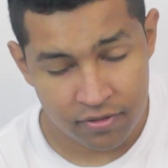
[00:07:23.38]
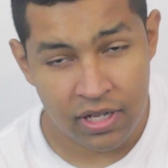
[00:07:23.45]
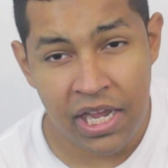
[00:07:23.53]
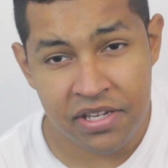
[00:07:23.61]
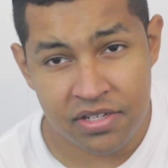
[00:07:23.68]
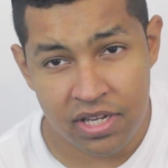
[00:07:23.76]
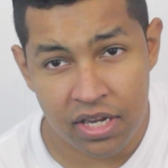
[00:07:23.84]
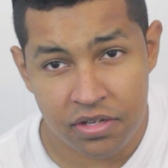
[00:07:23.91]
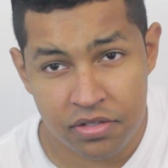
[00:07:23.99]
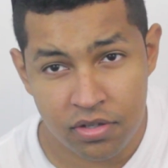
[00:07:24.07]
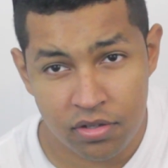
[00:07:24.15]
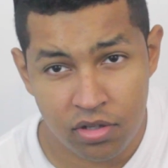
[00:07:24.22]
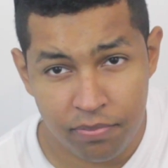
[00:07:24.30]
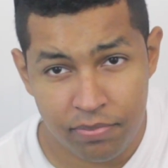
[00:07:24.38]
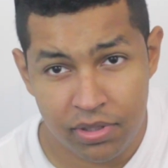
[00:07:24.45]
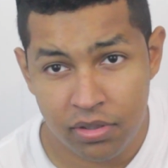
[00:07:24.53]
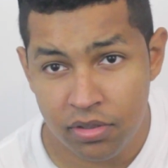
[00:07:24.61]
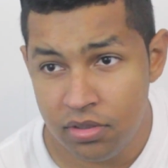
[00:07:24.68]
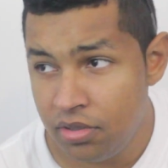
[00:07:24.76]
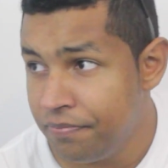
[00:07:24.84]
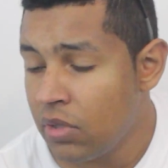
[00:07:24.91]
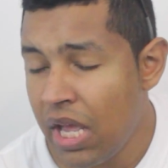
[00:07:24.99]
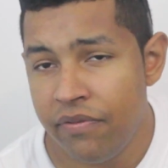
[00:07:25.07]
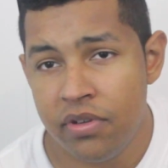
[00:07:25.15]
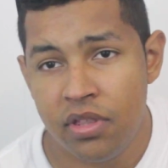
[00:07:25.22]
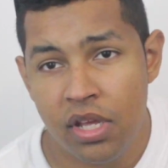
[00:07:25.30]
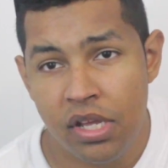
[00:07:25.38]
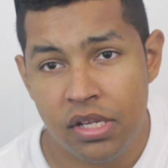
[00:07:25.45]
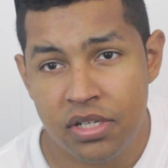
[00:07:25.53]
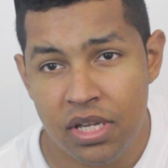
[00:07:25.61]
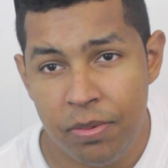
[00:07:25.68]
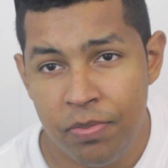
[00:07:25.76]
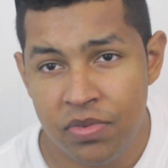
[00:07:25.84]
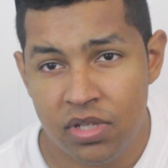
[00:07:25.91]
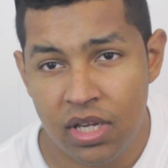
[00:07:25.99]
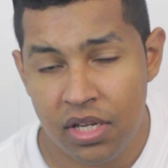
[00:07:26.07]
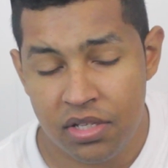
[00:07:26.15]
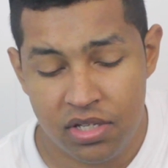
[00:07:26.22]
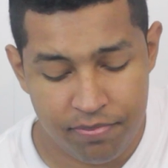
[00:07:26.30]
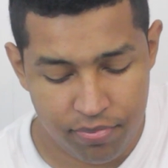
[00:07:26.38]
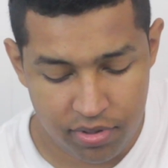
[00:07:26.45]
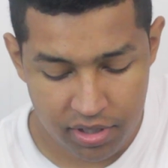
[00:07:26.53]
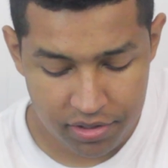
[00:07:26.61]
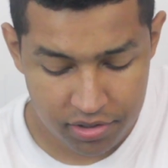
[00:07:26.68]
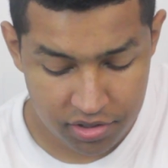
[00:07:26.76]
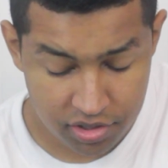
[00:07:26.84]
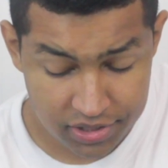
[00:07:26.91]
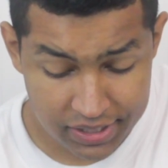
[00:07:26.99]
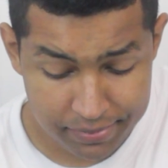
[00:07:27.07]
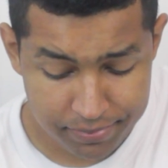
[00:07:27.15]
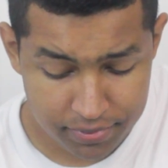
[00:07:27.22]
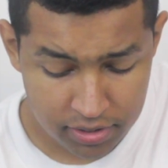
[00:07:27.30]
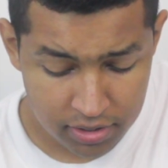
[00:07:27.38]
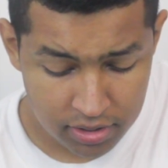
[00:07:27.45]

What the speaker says: Nice external build. Everything seems like it's in pretty good shape.